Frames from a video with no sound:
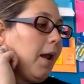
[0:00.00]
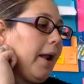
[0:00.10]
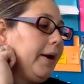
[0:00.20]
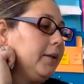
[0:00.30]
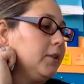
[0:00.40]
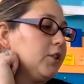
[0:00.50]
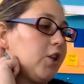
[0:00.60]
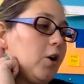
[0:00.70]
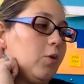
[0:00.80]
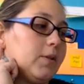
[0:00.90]
And
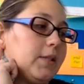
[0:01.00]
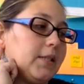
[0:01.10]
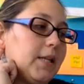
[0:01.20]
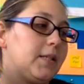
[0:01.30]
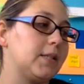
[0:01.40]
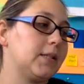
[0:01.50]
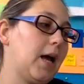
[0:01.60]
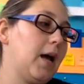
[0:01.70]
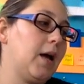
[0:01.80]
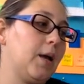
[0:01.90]
so since
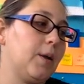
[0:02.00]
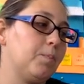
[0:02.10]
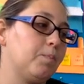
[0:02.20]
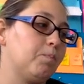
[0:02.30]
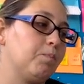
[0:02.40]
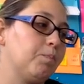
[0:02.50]
in